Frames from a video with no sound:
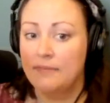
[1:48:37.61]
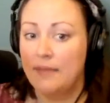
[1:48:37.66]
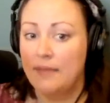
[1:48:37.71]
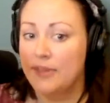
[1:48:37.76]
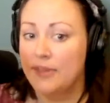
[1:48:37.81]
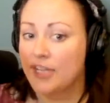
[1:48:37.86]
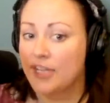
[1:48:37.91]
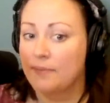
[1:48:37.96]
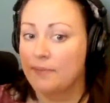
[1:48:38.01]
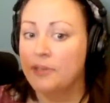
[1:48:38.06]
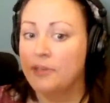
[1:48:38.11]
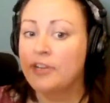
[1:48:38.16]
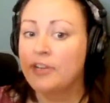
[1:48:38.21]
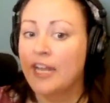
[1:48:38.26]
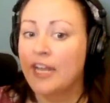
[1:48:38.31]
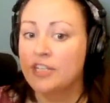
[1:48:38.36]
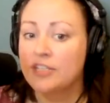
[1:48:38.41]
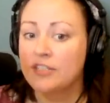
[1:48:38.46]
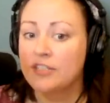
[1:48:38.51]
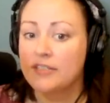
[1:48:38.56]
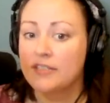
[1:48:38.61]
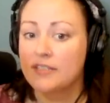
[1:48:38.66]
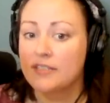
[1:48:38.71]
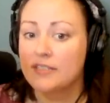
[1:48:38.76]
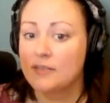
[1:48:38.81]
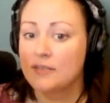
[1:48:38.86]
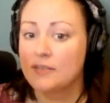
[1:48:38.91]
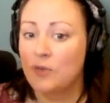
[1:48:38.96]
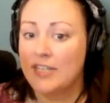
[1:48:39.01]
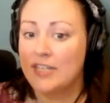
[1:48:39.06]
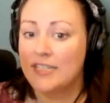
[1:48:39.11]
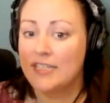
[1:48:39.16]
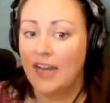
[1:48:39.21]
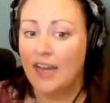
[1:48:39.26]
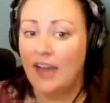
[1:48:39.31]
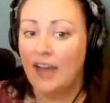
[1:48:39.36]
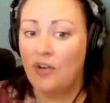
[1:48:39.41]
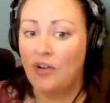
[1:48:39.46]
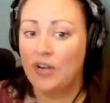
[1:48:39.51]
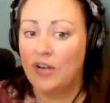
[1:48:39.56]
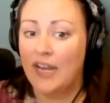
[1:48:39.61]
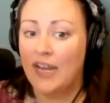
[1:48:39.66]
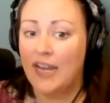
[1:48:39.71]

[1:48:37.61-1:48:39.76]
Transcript: maybe the communication system went down